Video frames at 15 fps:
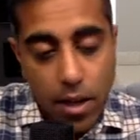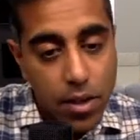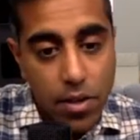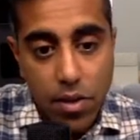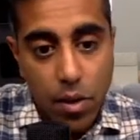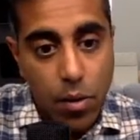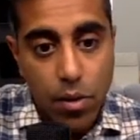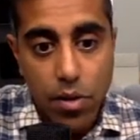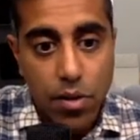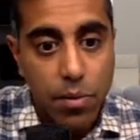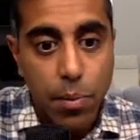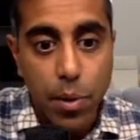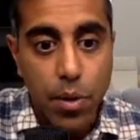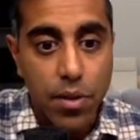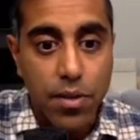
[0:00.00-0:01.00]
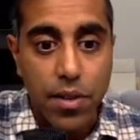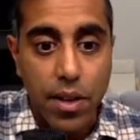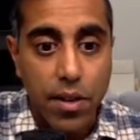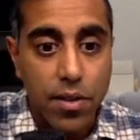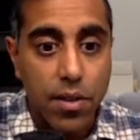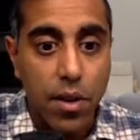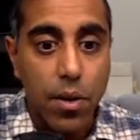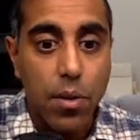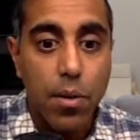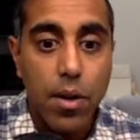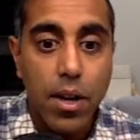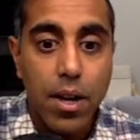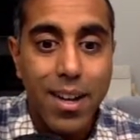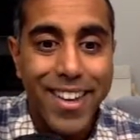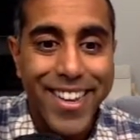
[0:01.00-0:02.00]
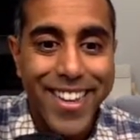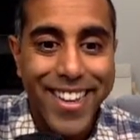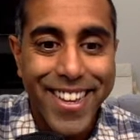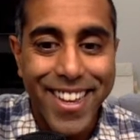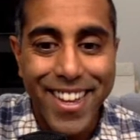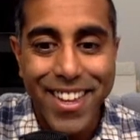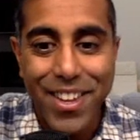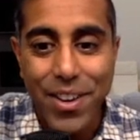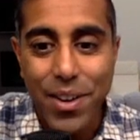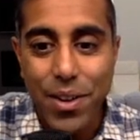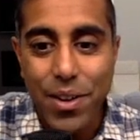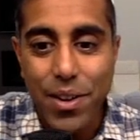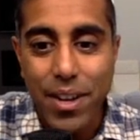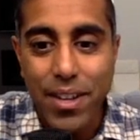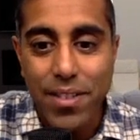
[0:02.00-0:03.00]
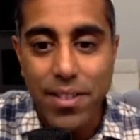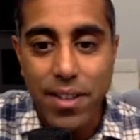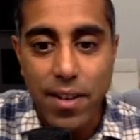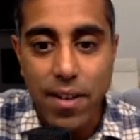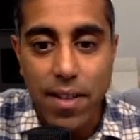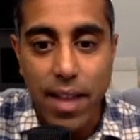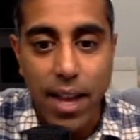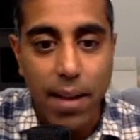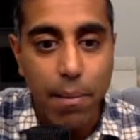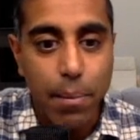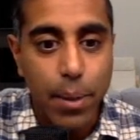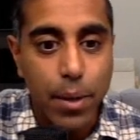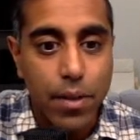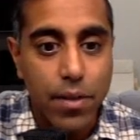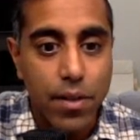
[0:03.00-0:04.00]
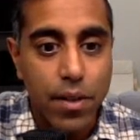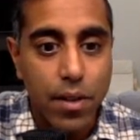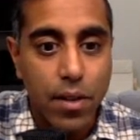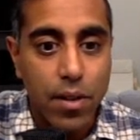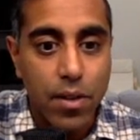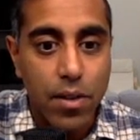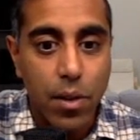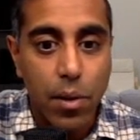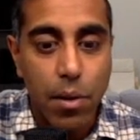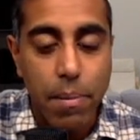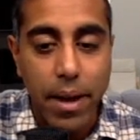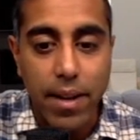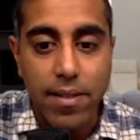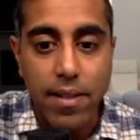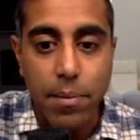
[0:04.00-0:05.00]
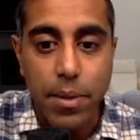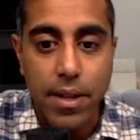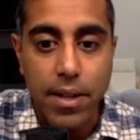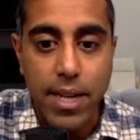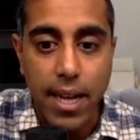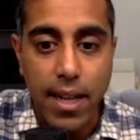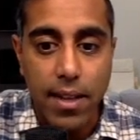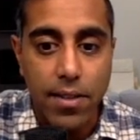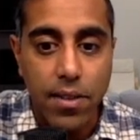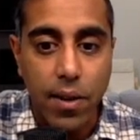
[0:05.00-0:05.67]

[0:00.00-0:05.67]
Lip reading: So is Pulisic. So, you consider that, but you still don't want to pass up the talent.